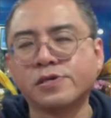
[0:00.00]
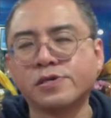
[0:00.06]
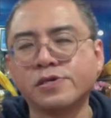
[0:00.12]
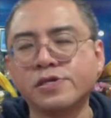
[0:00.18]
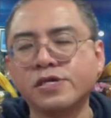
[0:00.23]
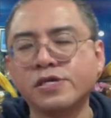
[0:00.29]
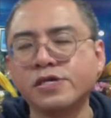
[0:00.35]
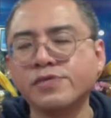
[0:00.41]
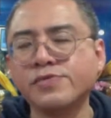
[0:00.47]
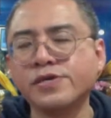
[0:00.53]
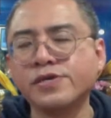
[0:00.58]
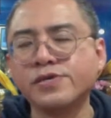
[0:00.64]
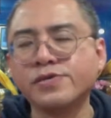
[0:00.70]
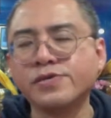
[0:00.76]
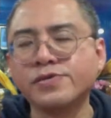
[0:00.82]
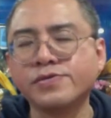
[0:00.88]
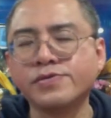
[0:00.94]
Tune
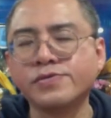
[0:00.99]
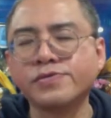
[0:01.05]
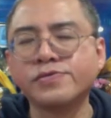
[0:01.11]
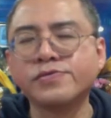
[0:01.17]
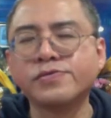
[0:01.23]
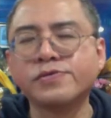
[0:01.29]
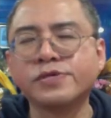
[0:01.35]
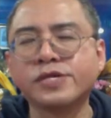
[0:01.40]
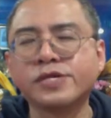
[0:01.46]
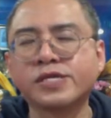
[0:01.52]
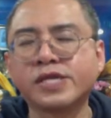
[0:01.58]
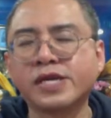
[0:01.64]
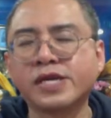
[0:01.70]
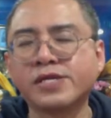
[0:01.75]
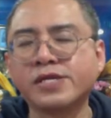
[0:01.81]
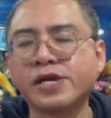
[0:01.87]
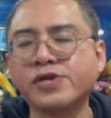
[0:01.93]
into the
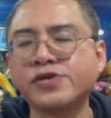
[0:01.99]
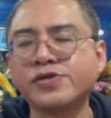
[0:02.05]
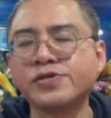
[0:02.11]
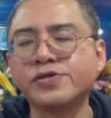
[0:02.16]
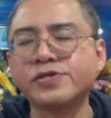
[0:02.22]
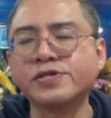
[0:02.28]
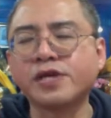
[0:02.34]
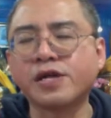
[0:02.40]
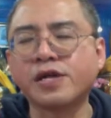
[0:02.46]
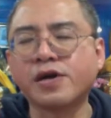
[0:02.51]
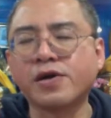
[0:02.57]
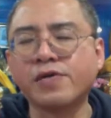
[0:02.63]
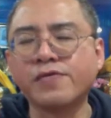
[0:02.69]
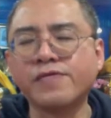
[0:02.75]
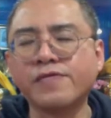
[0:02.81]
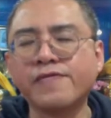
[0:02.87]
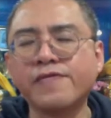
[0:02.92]
sensations at our
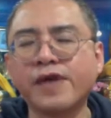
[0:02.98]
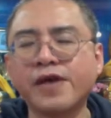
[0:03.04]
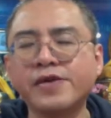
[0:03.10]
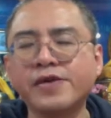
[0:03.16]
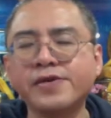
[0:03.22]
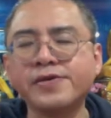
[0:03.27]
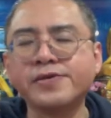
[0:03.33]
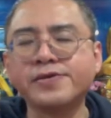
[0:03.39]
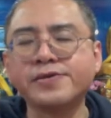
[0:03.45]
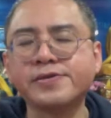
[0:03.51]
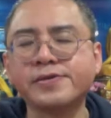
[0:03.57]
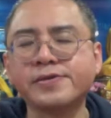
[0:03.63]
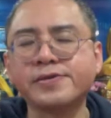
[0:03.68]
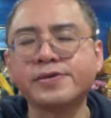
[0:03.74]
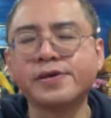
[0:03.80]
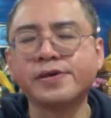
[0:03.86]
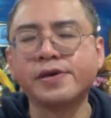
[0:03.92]
own
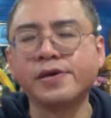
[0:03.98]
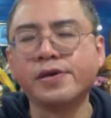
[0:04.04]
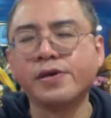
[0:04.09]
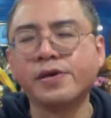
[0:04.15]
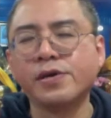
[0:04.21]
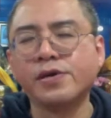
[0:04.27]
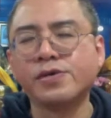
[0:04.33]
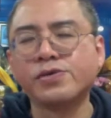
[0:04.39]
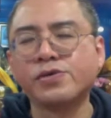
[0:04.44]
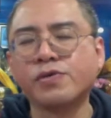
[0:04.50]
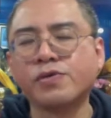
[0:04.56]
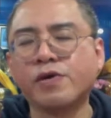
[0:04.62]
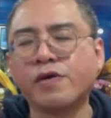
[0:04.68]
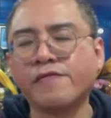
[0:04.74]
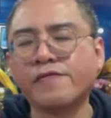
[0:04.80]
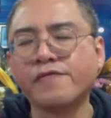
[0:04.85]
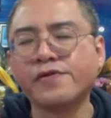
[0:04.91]
face. So
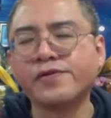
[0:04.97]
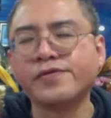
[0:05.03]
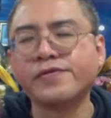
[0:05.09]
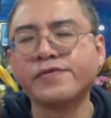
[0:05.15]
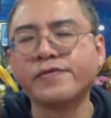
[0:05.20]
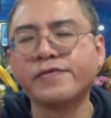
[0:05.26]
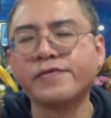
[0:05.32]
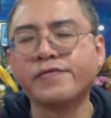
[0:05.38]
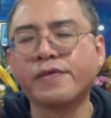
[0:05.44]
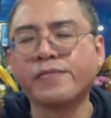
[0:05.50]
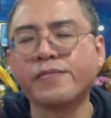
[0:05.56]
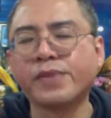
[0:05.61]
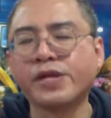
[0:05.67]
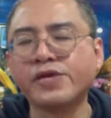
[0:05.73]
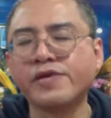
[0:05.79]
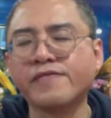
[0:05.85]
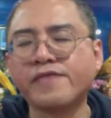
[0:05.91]
often, for
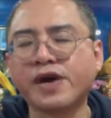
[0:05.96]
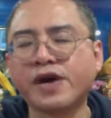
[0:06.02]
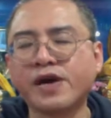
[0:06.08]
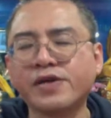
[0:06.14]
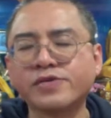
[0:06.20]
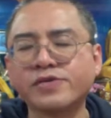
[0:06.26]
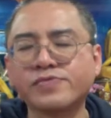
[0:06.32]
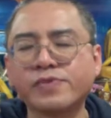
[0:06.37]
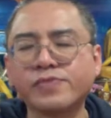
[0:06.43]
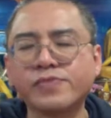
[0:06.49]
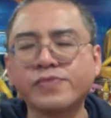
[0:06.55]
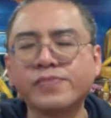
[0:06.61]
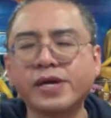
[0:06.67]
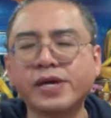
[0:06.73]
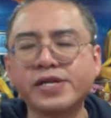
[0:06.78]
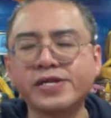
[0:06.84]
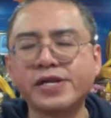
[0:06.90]
many of us, when we
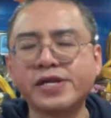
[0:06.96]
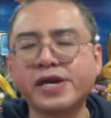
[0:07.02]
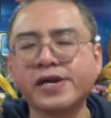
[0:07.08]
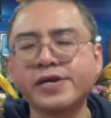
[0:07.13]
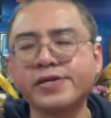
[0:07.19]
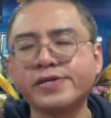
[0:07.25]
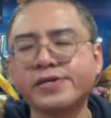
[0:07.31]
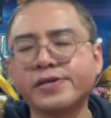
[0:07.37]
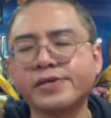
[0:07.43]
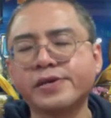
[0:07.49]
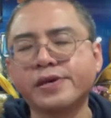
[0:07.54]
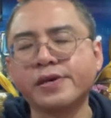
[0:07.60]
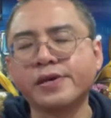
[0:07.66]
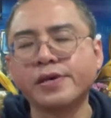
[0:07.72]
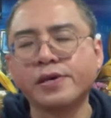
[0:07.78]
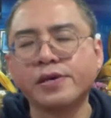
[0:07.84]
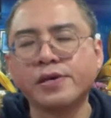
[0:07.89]
meditate,
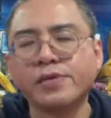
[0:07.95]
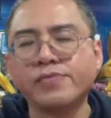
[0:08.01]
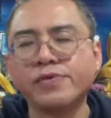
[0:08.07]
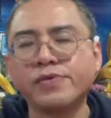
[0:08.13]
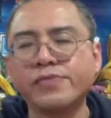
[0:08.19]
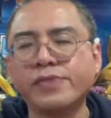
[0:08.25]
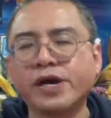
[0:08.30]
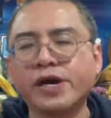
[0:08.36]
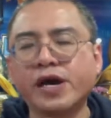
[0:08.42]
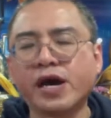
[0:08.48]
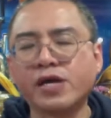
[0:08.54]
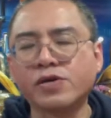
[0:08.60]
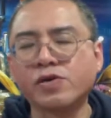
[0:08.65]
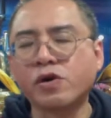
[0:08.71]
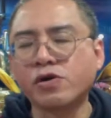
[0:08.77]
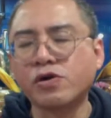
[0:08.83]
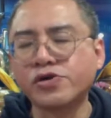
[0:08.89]
we may
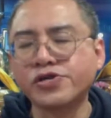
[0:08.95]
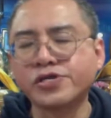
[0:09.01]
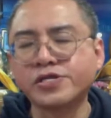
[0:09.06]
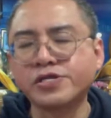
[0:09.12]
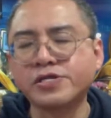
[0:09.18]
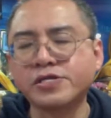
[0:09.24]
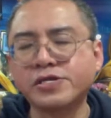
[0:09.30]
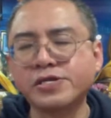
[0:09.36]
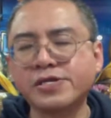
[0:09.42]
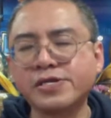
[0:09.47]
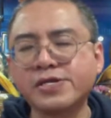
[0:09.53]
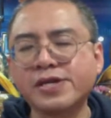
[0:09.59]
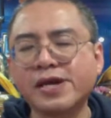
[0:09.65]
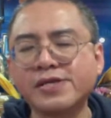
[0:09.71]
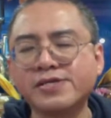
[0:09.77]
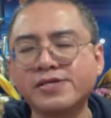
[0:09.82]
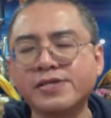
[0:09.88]
unconsciously
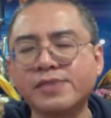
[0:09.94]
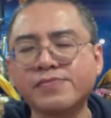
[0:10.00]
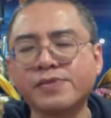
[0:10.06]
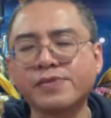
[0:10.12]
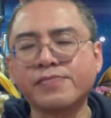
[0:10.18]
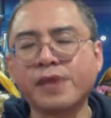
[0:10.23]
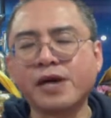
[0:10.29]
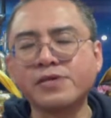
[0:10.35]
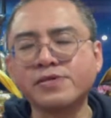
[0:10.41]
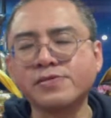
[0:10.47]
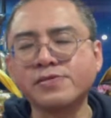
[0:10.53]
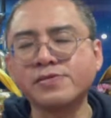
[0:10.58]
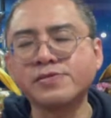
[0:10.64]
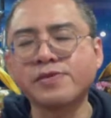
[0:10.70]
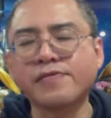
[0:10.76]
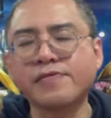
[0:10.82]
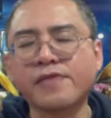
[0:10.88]
tense up the
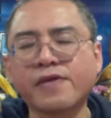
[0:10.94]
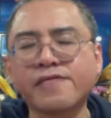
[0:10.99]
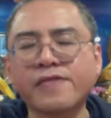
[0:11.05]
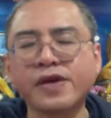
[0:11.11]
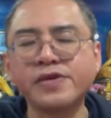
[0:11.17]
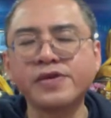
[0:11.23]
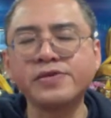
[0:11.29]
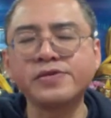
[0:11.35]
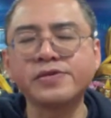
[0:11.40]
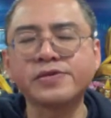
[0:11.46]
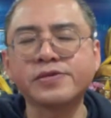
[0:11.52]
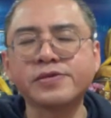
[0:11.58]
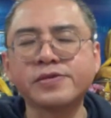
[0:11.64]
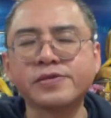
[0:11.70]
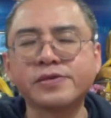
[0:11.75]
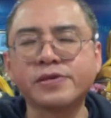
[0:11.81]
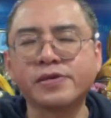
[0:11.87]
muscles of our
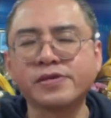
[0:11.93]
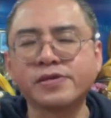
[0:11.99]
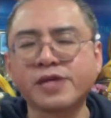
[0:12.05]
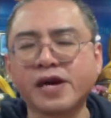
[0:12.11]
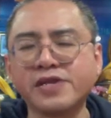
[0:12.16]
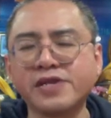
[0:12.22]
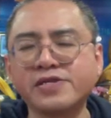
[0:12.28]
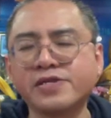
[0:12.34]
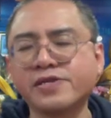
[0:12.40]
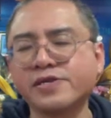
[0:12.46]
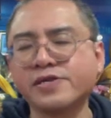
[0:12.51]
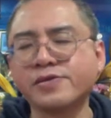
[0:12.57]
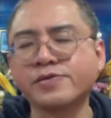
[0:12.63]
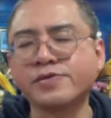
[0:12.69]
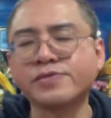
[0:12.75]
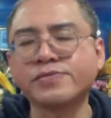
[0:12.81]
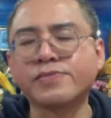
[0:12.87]
face, tightening
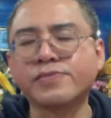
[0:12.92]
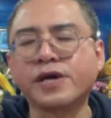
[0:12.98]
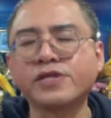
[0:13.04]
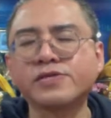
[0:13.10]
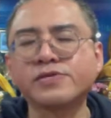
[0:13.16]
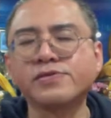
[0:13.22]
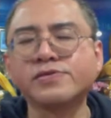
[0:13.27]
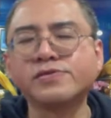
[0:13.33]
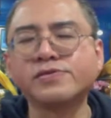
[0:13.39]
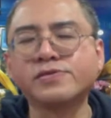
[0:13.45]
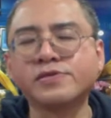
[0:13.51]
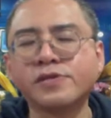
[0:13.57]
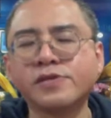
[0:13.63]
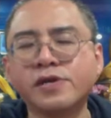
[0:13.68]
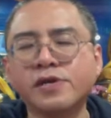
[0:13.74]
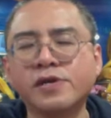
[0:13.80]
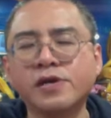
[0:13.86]
those
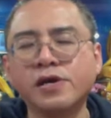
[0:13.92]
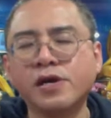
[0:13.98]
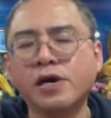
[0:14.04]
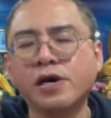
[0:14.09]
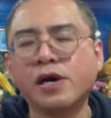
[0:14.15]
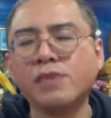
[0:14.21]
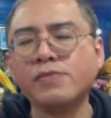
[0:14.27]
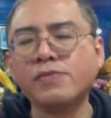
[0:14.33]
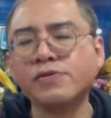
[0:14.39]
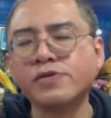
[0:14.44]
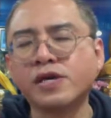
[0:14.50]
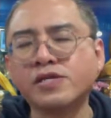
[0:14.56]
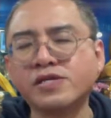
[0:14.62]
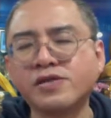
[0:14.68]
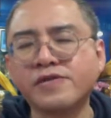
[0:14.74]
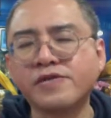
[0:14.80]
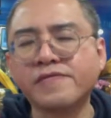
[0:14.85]
muscles, almost
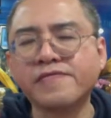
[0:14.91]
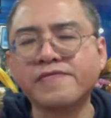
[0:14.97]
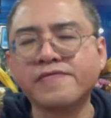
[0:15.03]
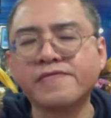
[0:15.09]
as if